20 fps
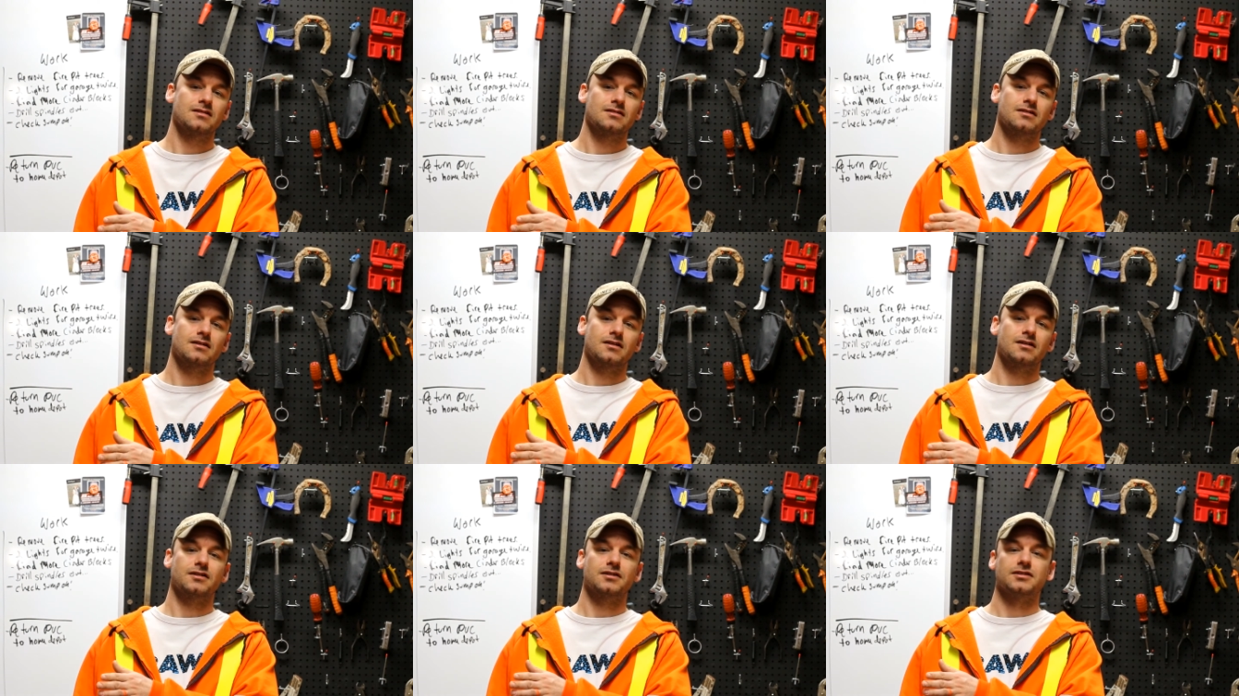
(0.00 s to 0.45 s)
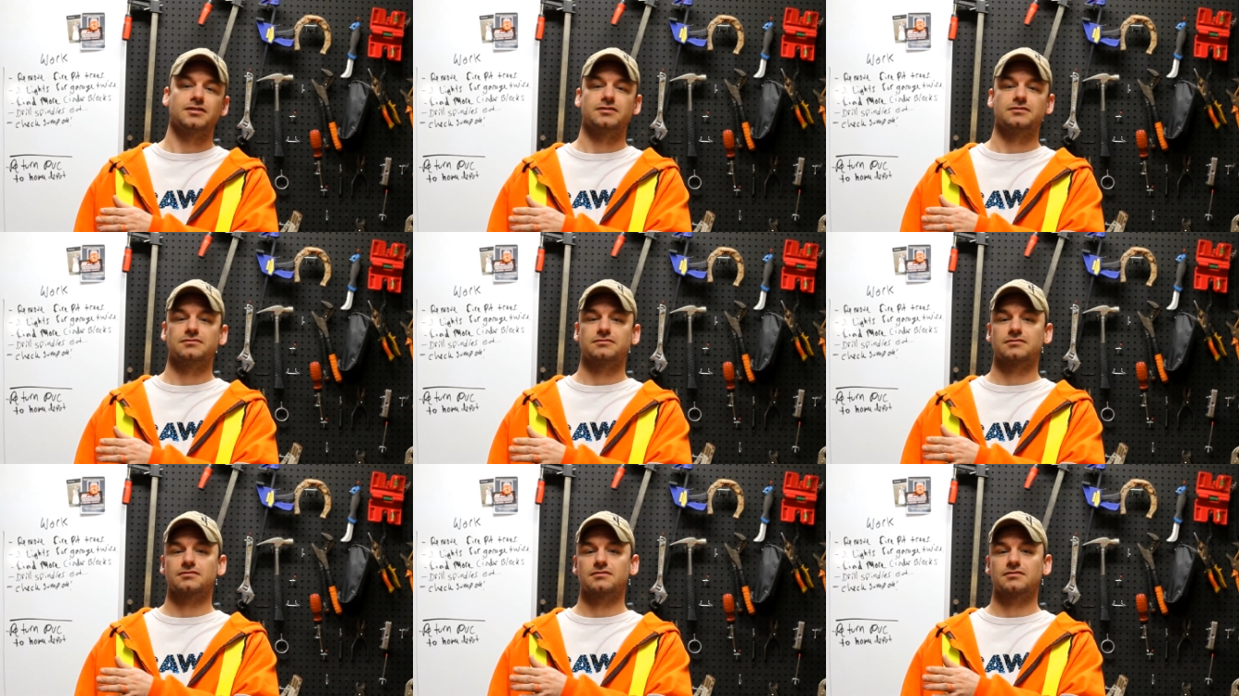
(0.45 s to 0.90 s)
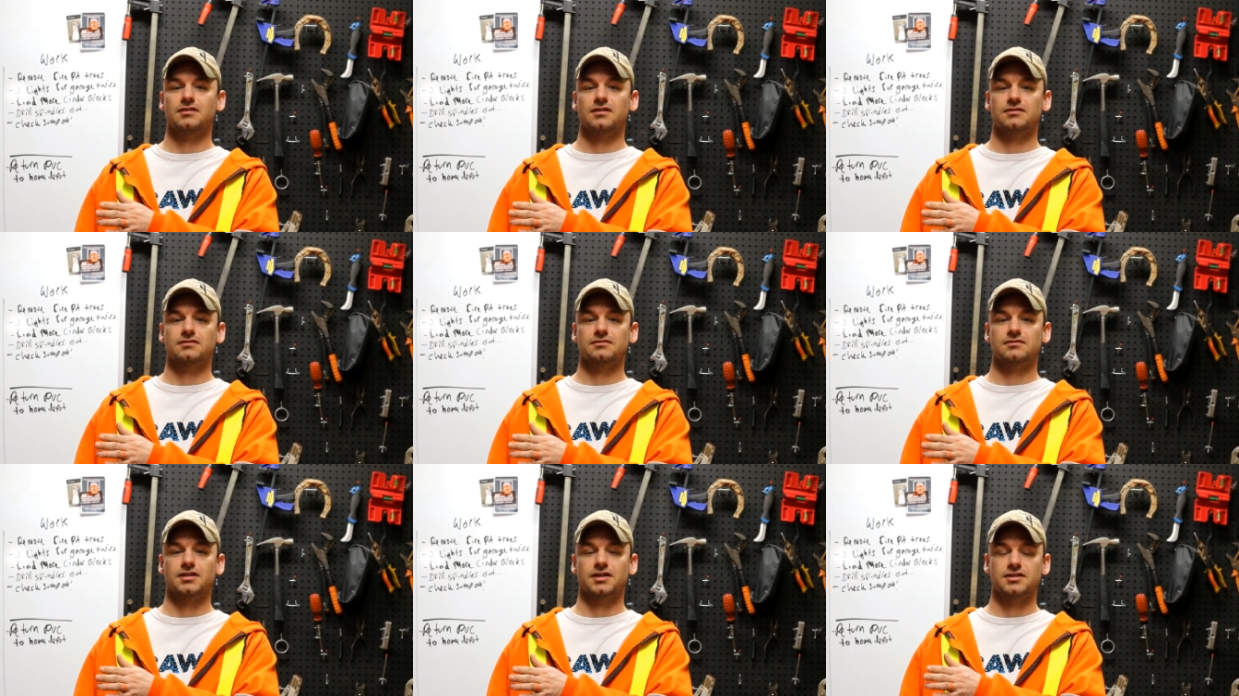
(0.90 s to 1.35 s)

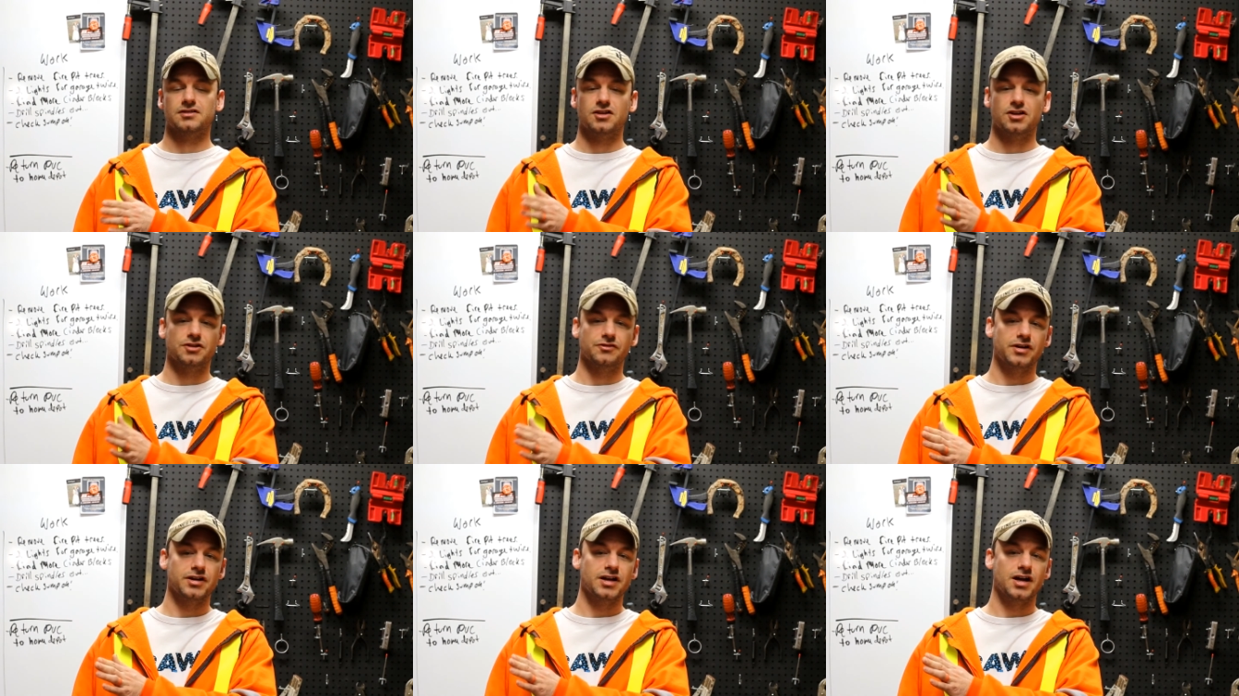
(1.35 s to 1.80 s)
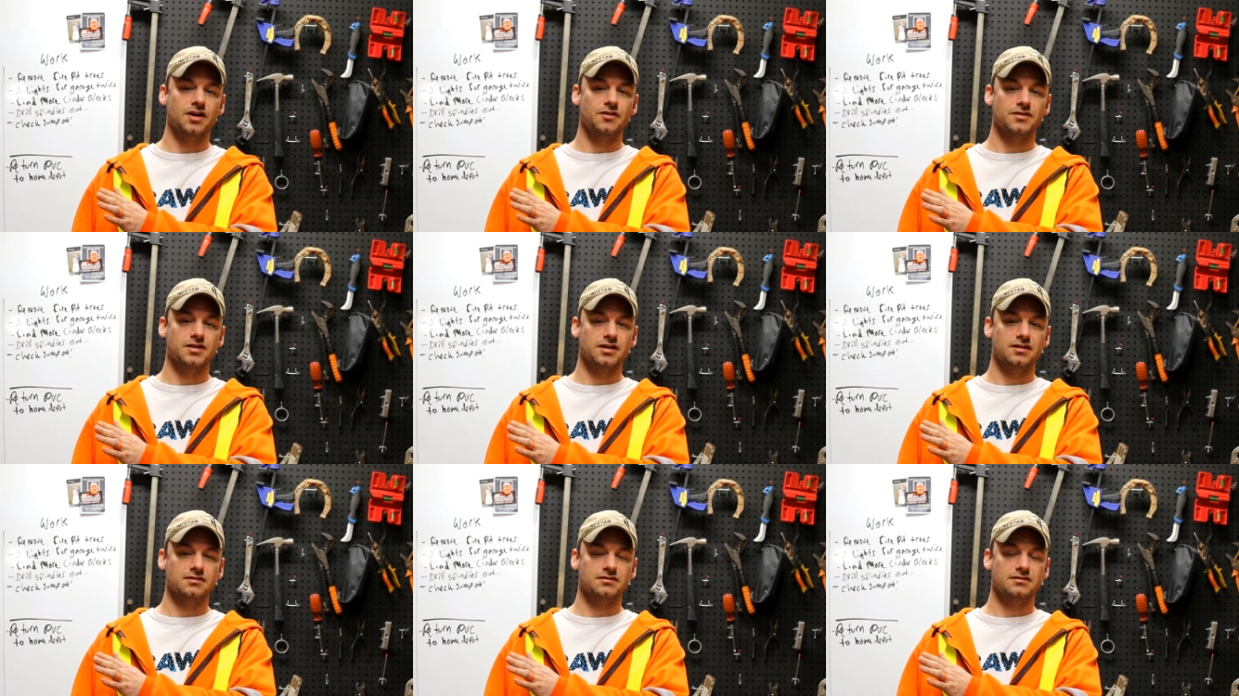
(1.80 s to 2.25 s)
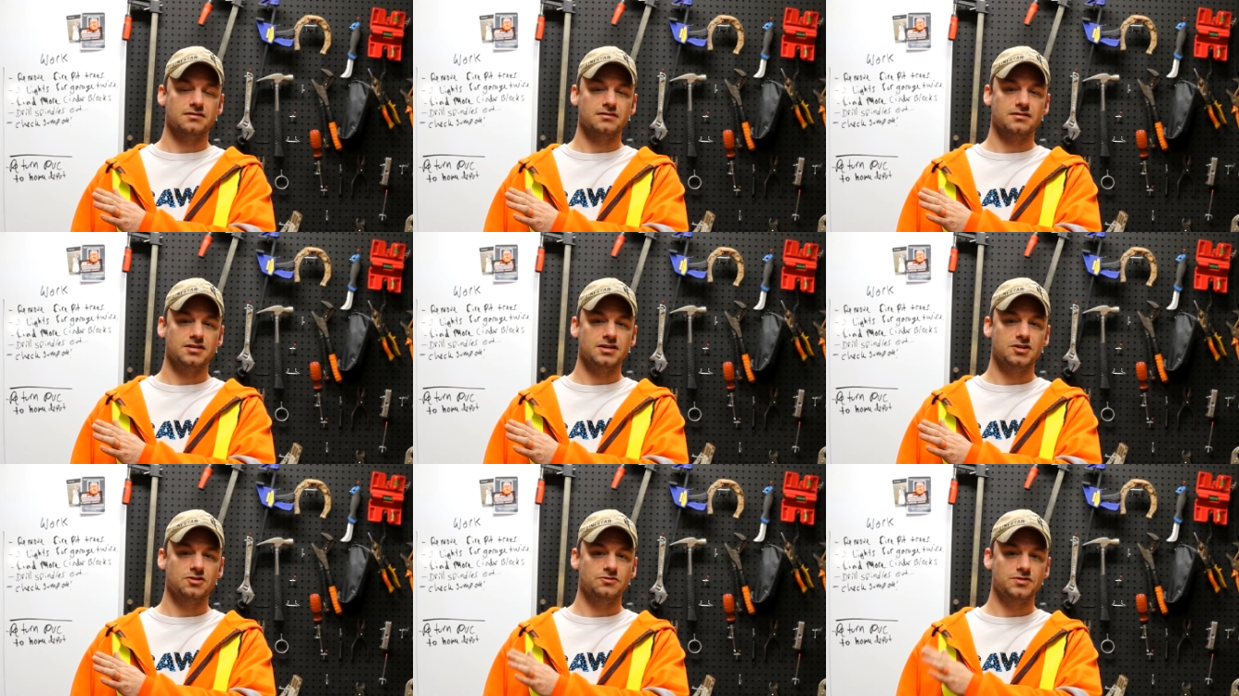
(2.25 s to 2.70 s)
I can tell you right now that
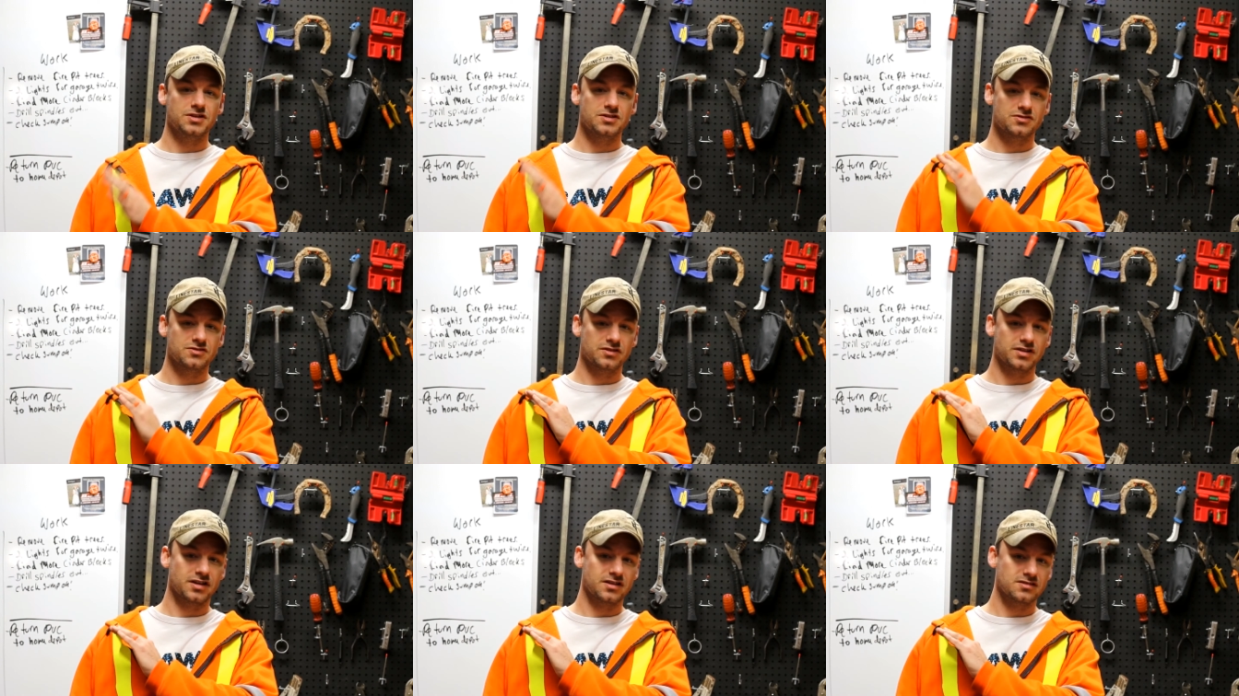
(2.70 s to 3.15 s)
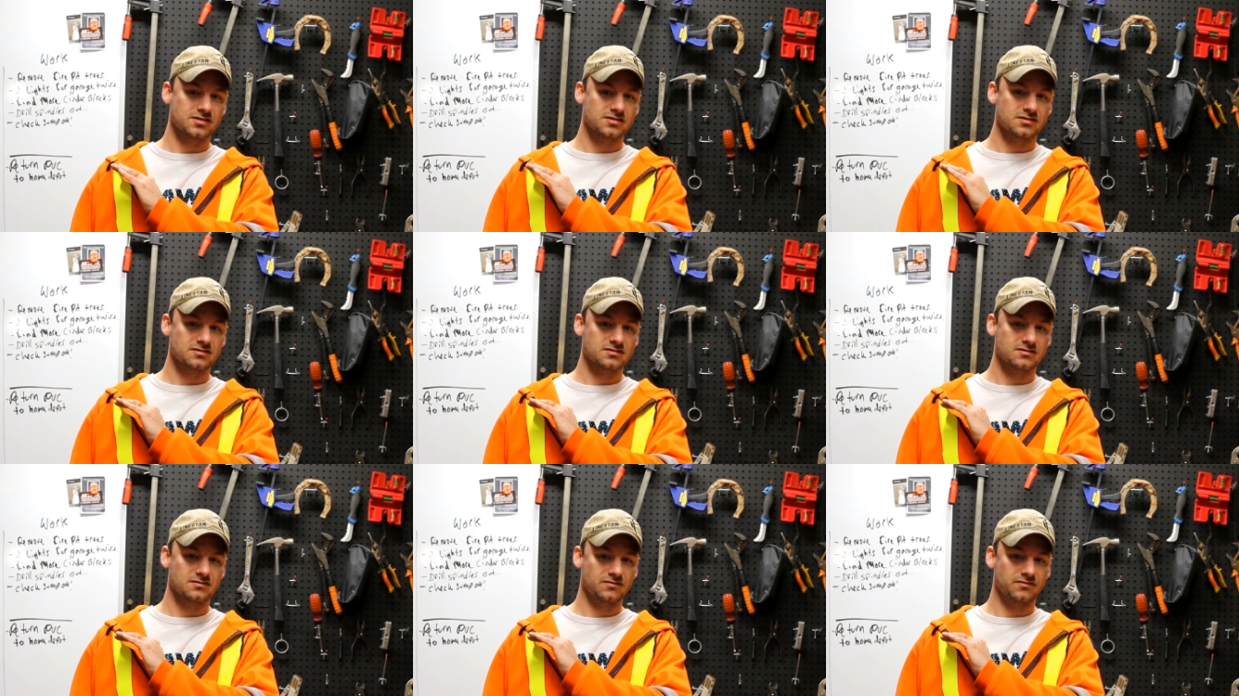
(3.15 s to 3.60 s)
the ecodiesel gets